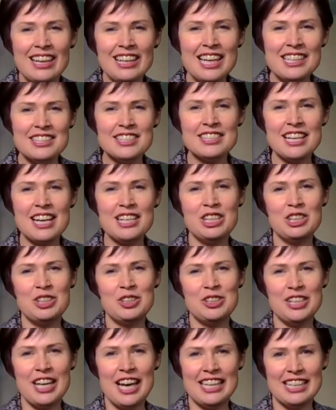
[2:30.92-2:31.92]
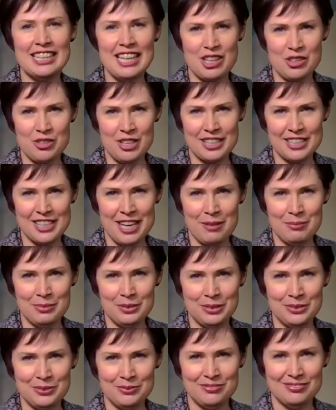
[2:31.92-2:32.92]
Let's take a look at another
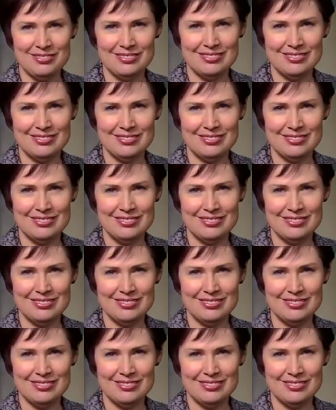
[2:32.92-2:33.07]
example.